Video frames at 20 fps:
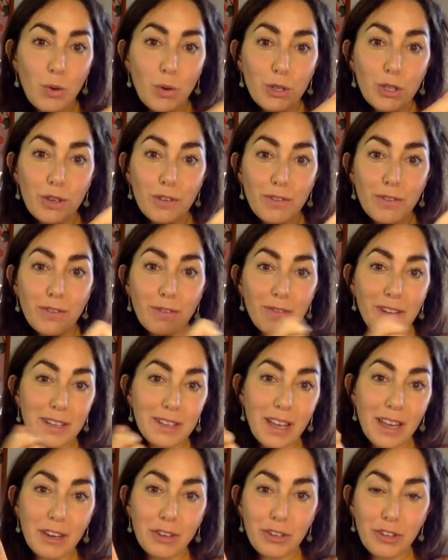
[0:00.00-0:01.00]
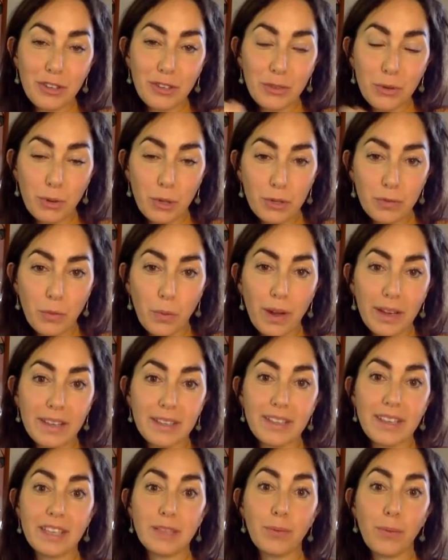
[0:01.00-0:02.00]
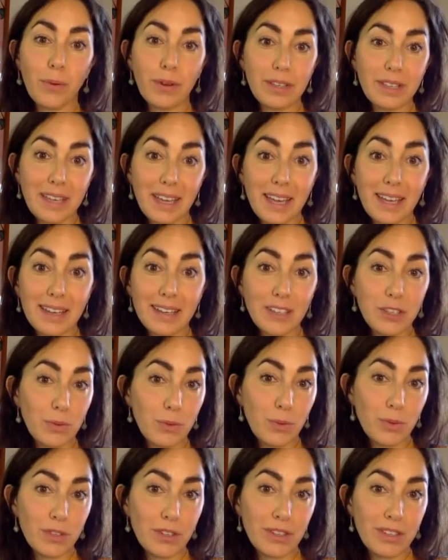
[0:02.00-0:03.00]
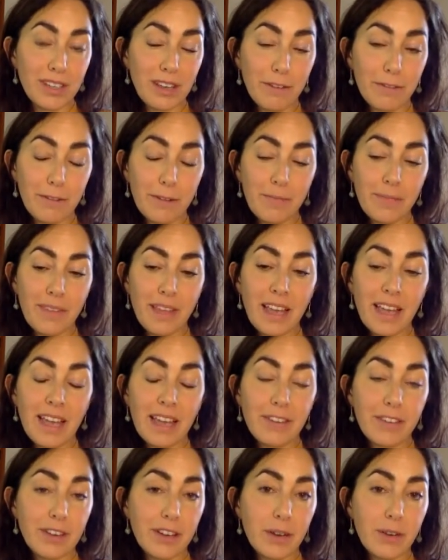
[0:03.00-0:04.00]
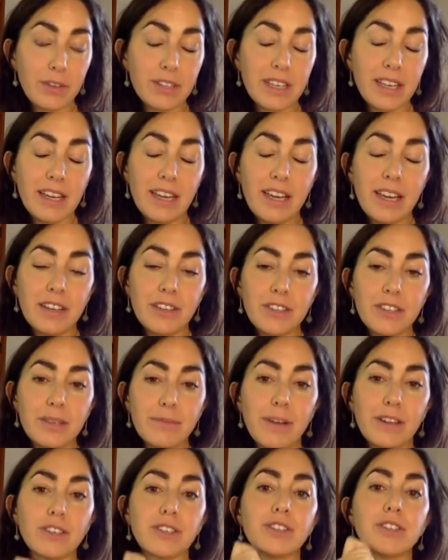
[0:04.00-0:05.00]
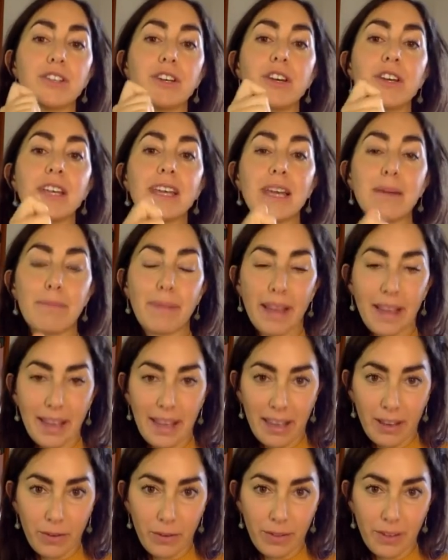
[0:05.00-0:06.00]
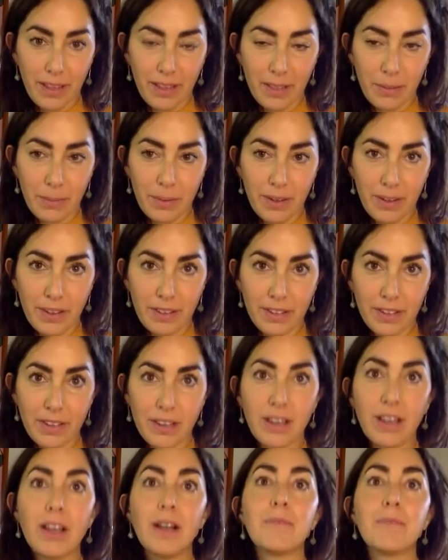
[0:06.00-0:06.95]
of awareness is pointing in towards yourself. If you notice it, just imagine turning it back out on the other person.